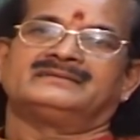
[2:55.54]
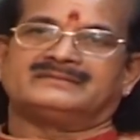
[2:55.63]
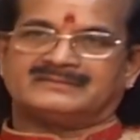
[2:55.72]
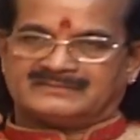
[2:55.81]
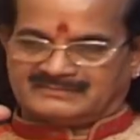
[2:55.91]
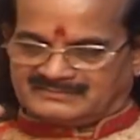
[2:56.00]
uh,
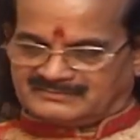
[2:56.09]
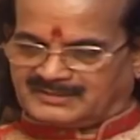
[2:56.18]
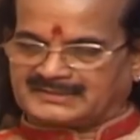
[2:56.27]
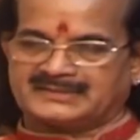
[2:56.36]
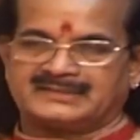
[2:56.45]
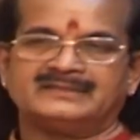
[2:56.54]

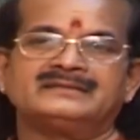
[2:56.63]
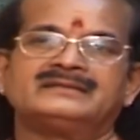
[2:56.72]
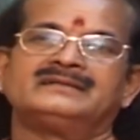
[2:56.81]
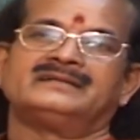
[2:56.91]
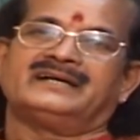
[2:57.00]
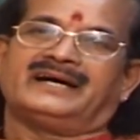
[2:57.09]
Vadana,
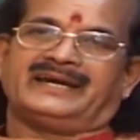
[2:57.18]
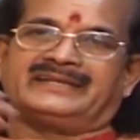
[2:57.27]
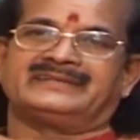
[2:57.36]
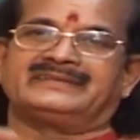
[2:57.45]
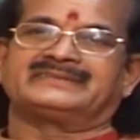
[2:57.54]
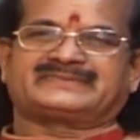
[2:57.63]

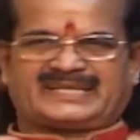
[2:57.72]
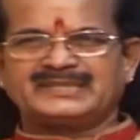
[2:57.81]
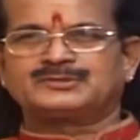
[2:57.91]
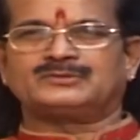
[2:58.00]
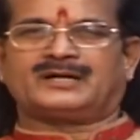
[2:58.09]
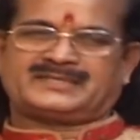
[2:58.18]
and trying
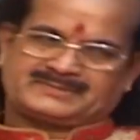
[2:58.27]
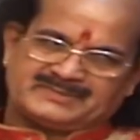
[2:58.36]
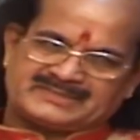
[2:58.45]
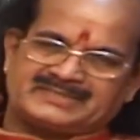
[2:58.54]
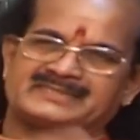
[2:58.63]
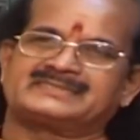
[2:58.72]
to as
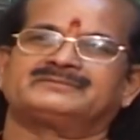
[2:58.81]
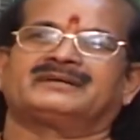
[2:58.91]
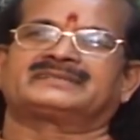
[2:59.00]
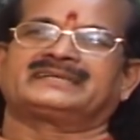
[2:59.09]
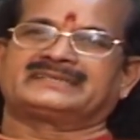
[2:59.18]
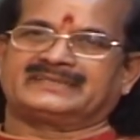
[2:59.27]
much as
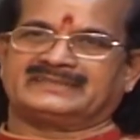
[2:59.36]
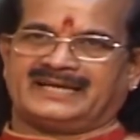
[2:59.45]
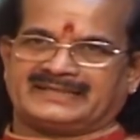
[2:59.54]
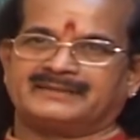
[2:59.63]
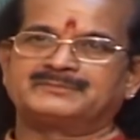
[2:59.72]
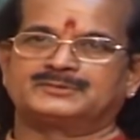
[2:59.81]
what I can
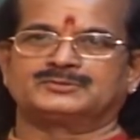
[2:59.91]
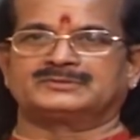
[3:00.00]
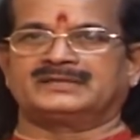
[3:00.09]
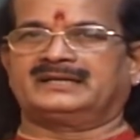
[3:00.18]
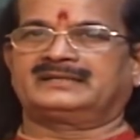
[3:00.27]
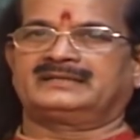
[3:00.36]
adapt to
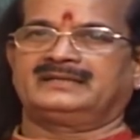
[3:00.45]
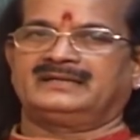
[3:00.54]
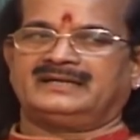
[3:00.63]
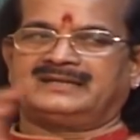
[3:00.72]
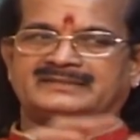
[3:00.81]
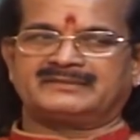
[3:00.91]
there.
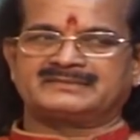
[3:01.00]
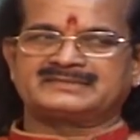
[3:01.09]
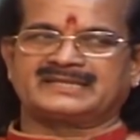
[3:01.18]
And there was a